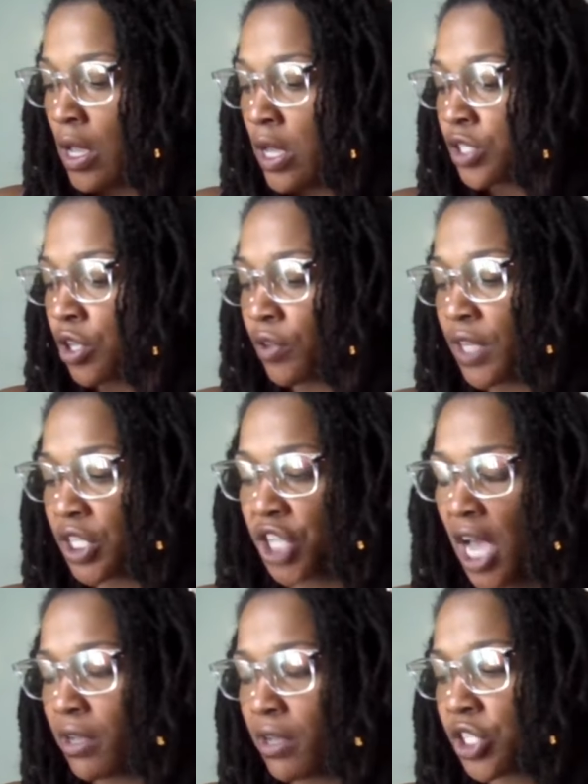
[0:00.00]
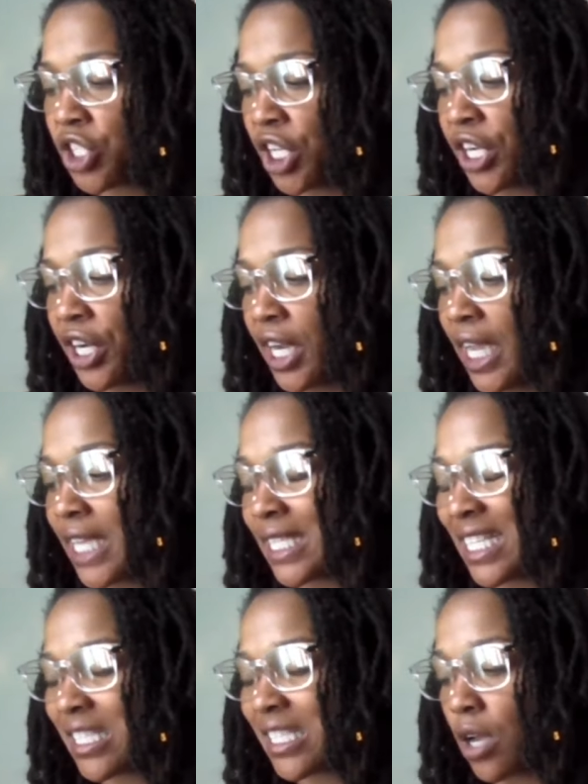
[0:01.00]
So the challenge here is
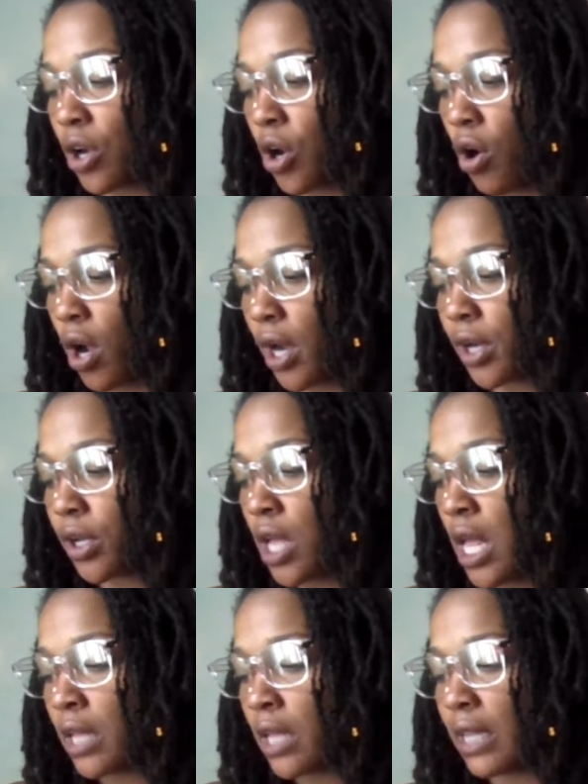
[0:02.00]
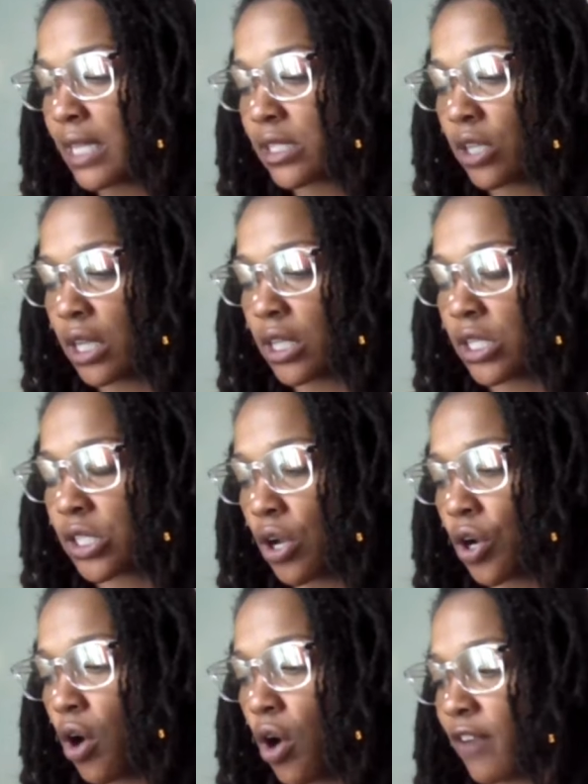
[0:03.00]
the sun card. Let's look at the
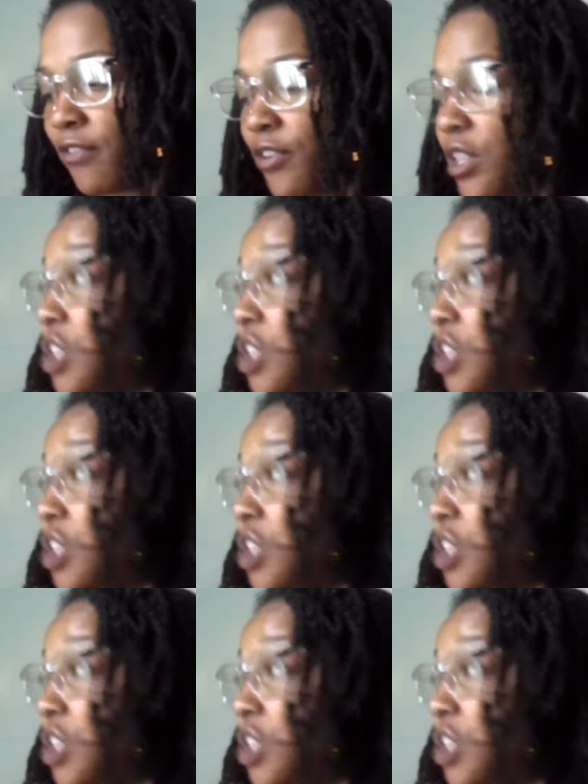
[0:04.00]
sun card for the